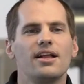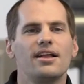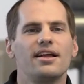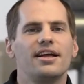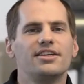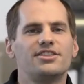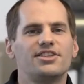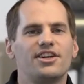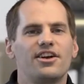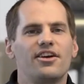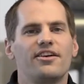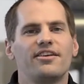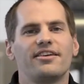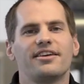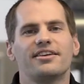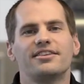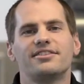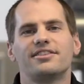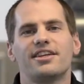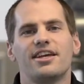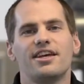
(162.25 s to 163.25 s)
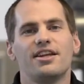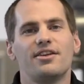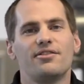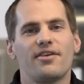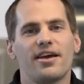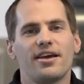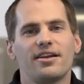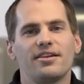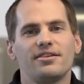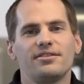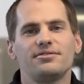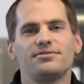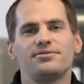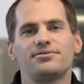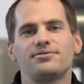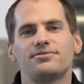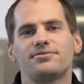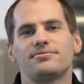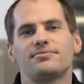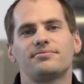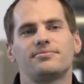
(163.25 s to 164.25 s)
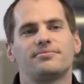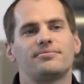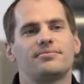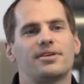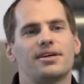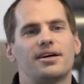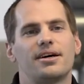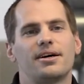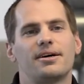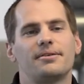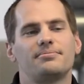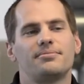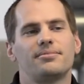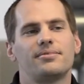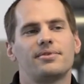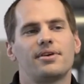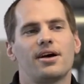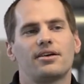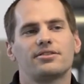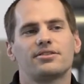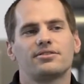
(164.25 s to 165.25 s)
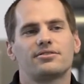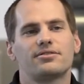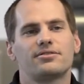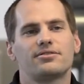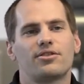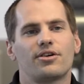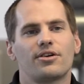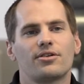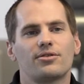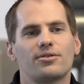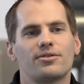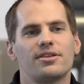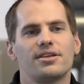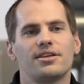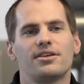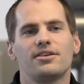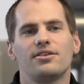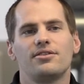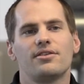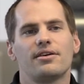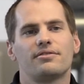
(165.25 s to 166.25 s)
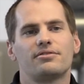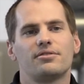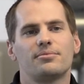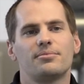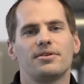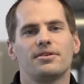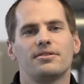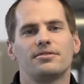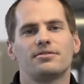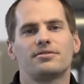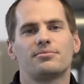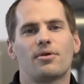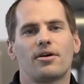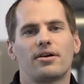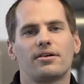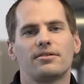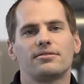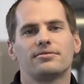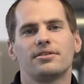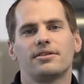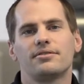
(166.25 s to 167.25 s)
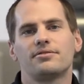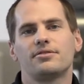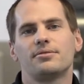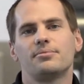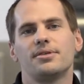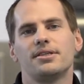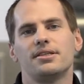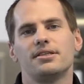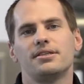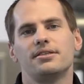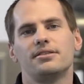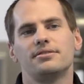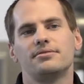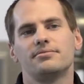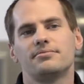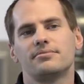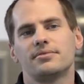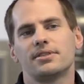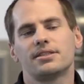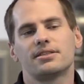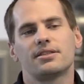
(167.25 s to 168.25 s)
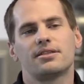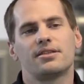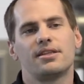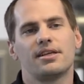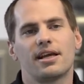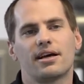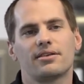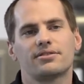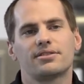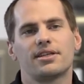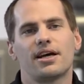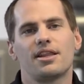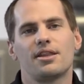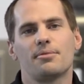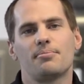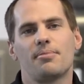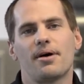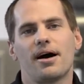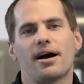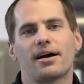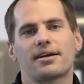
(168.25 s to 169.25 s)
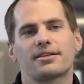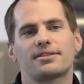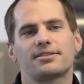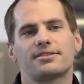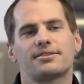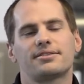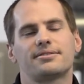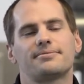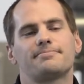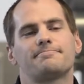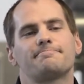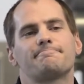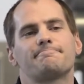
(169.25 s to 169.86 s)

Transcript: Engineering is innovative, causes critical thinking. You have to be smart. You get to think outside the box.